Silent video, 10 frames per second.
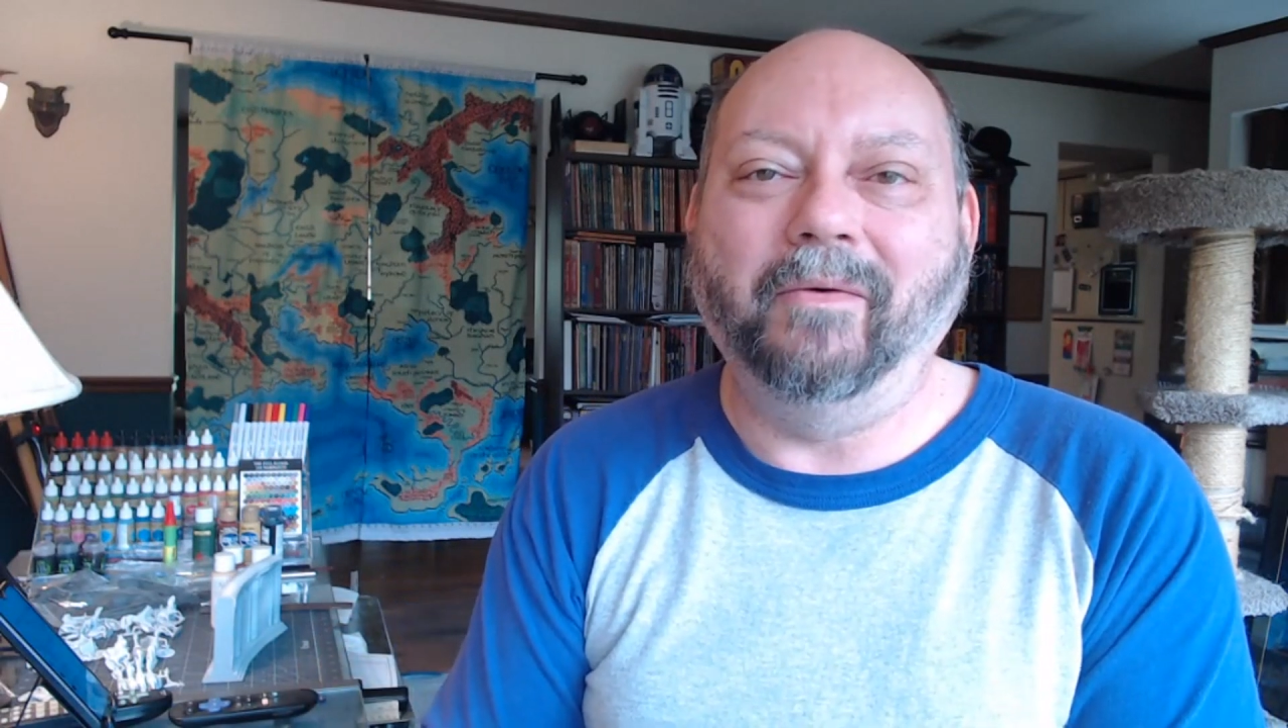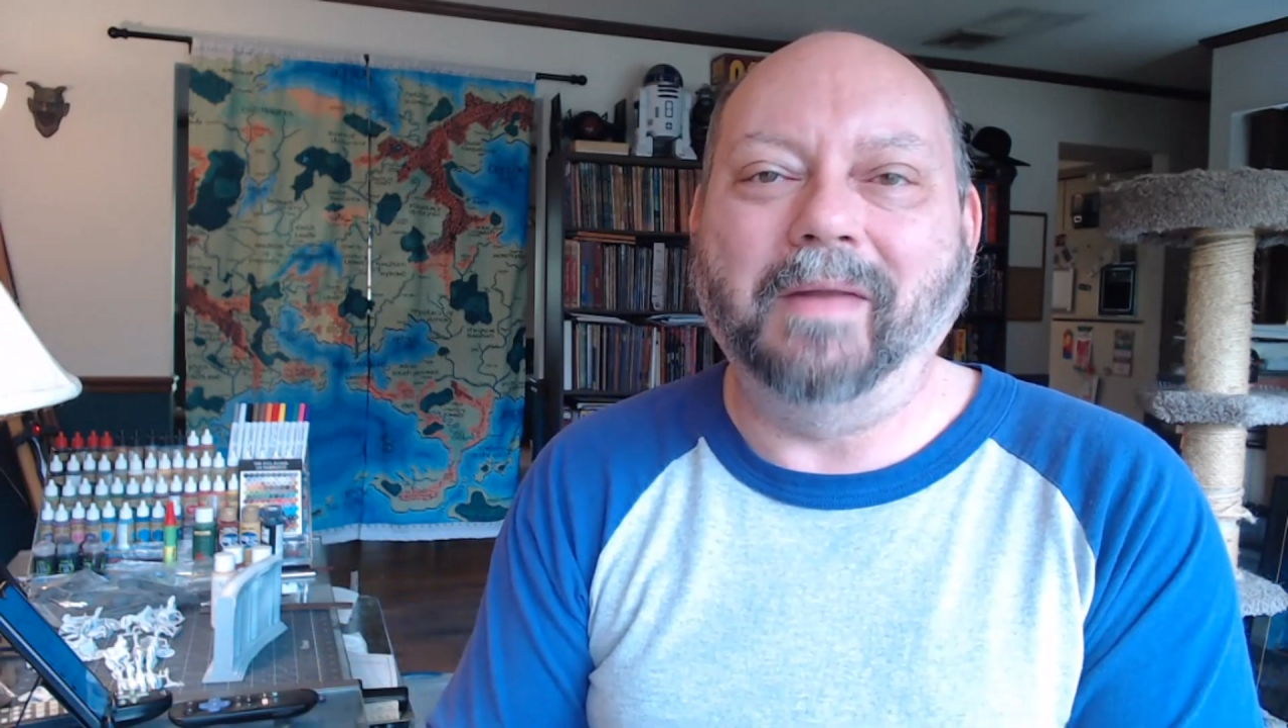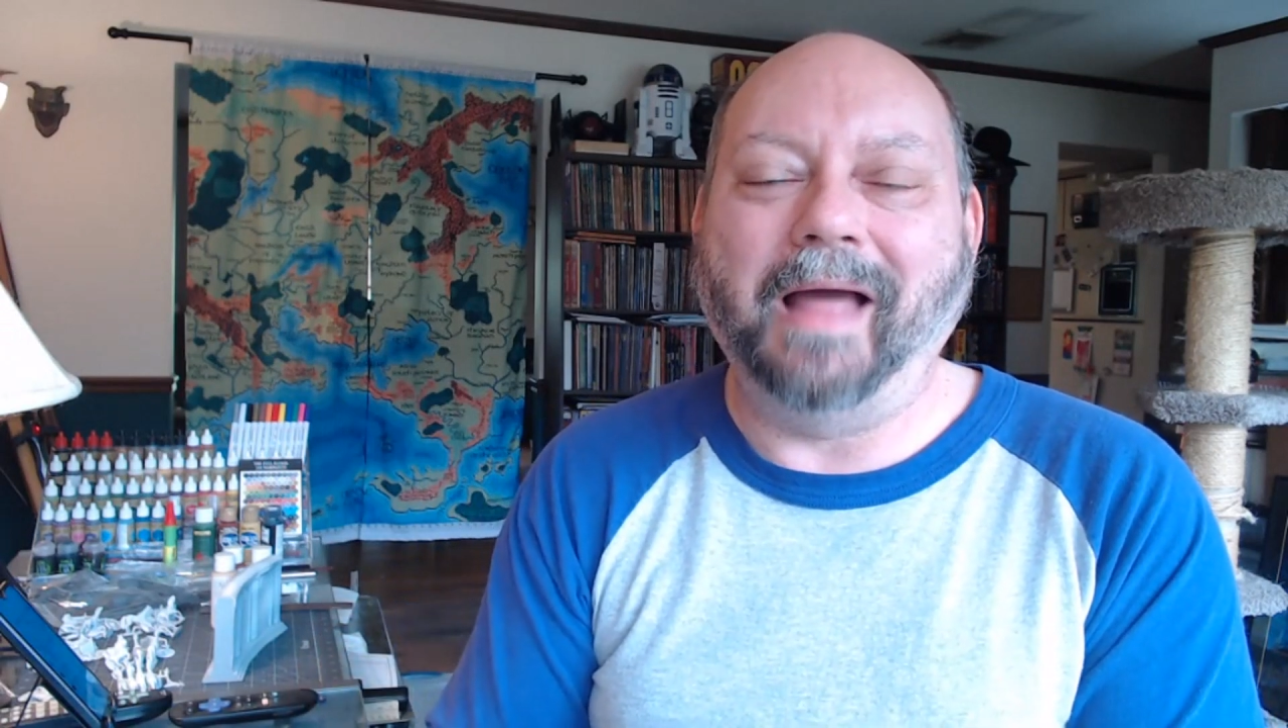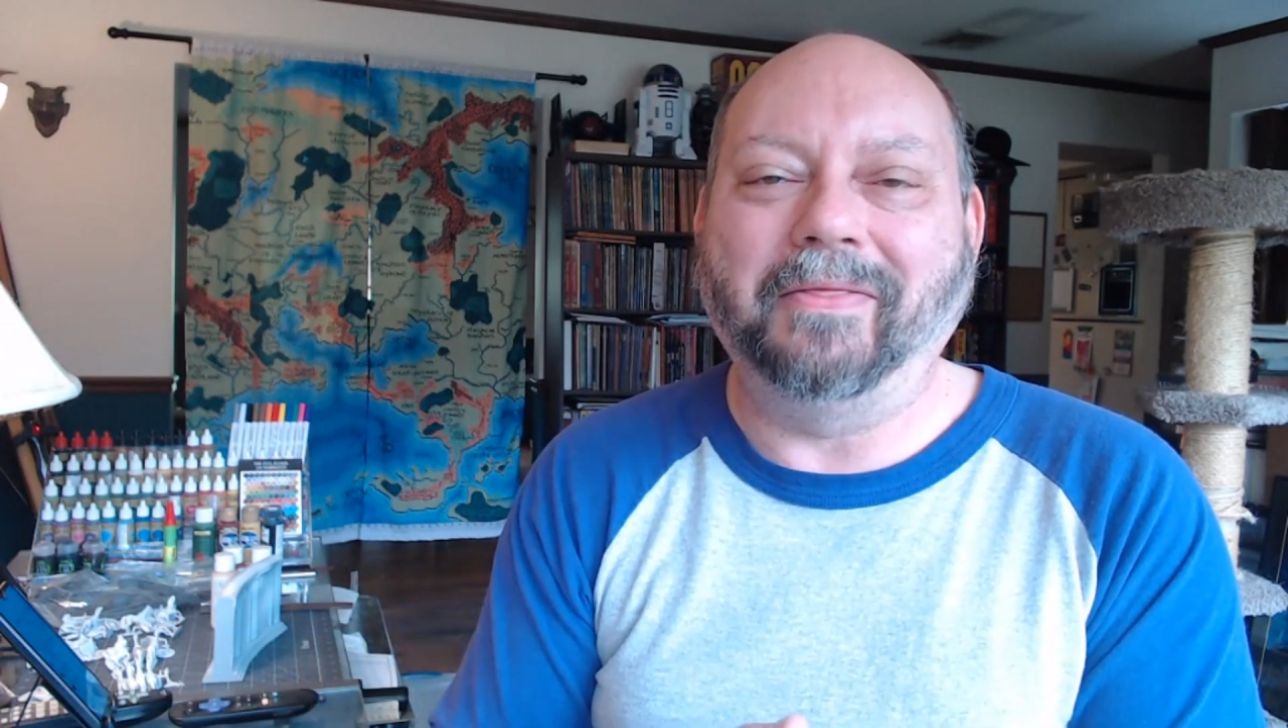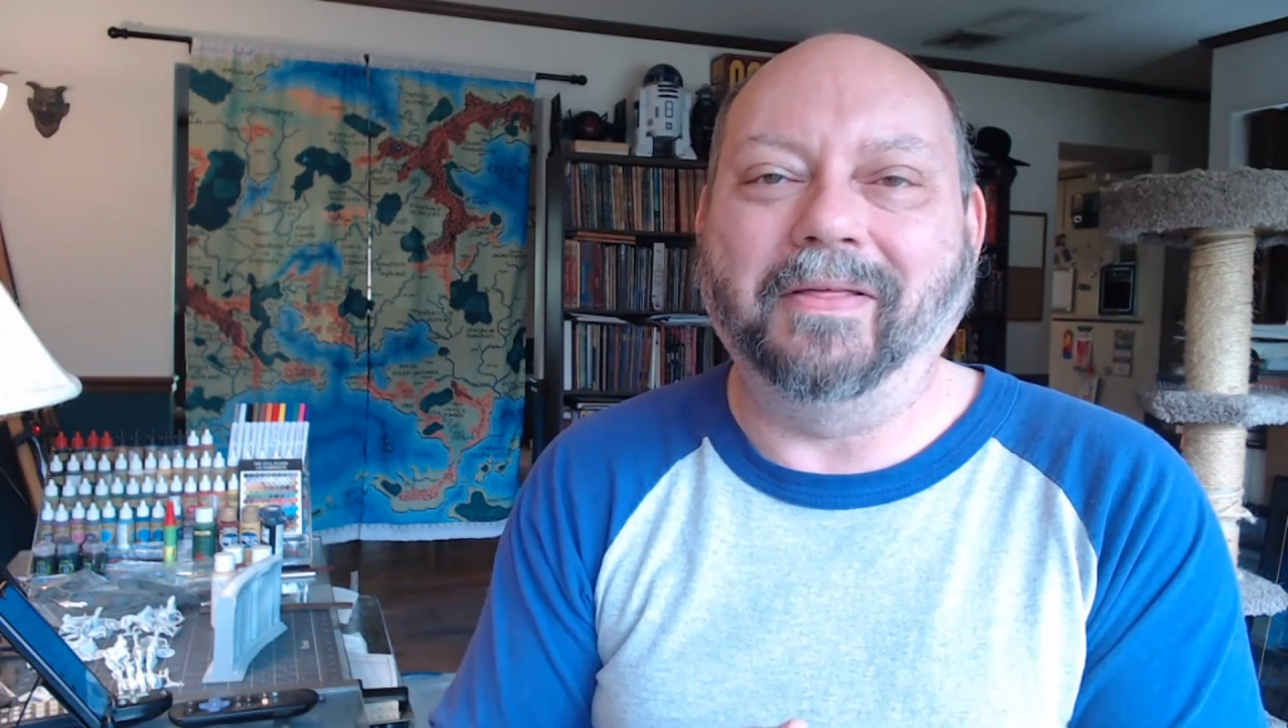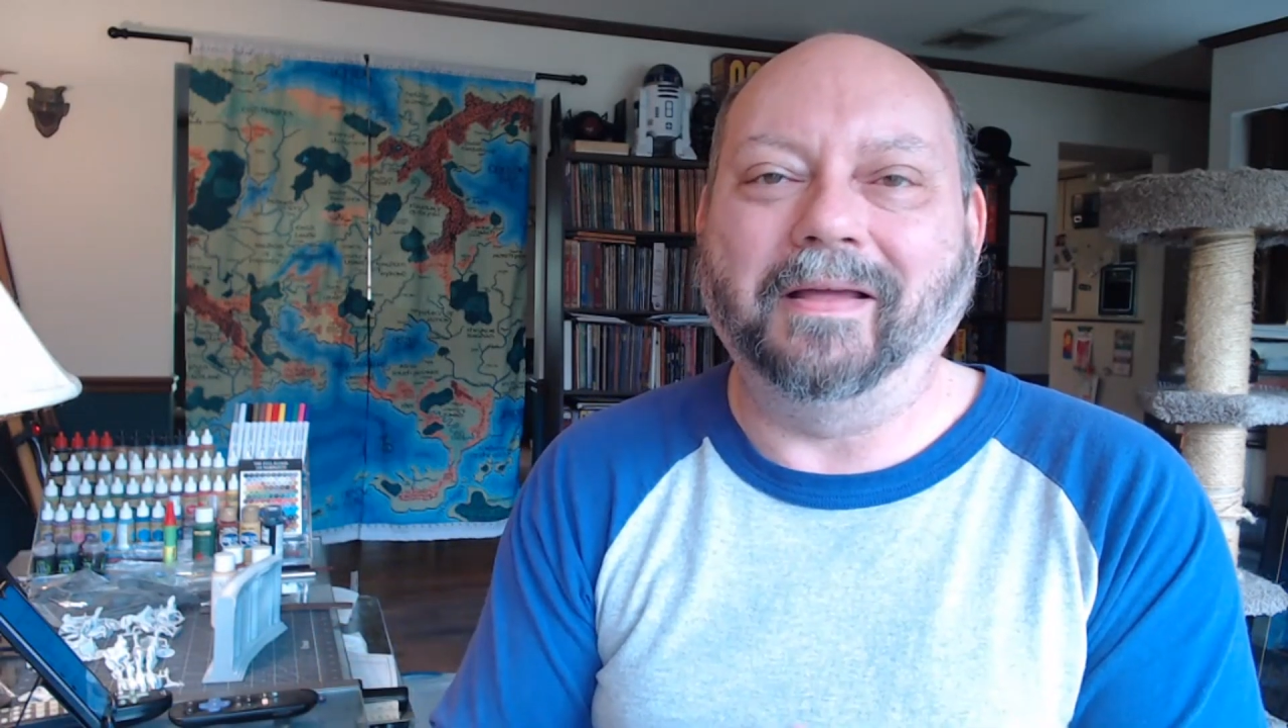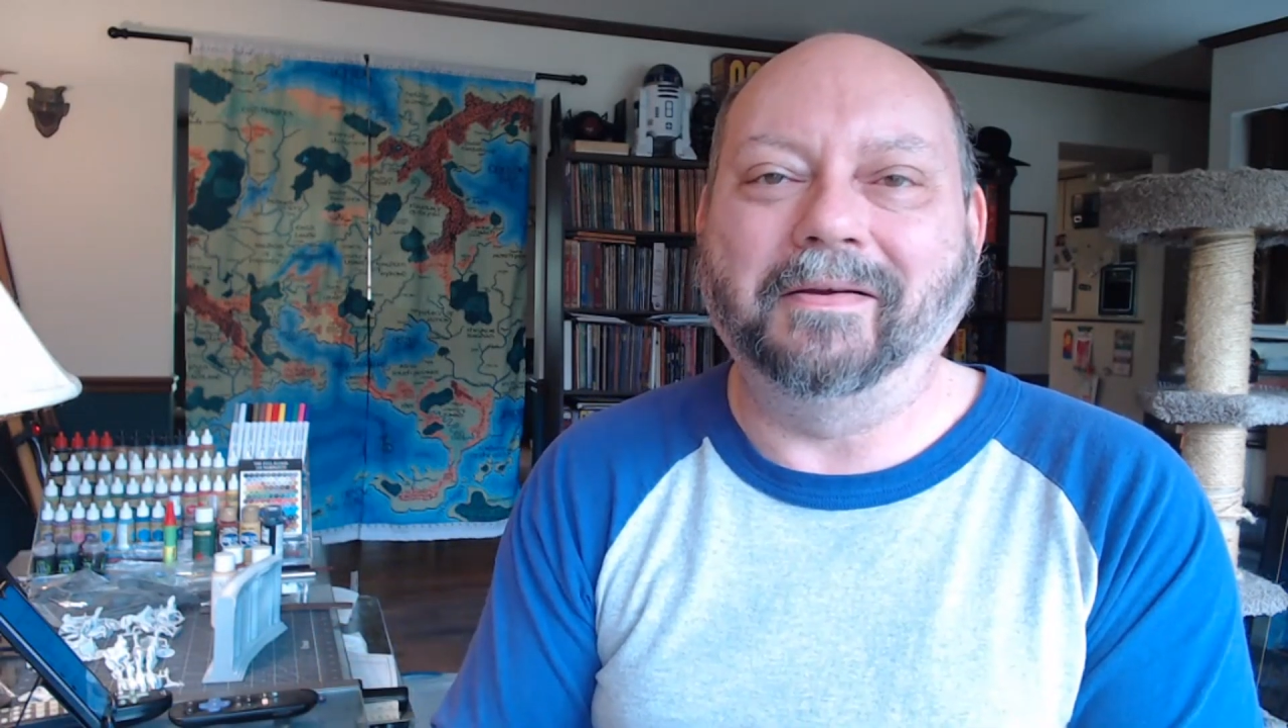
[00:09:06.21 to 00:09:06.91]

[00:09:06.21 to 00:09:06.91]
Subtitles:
would, I think,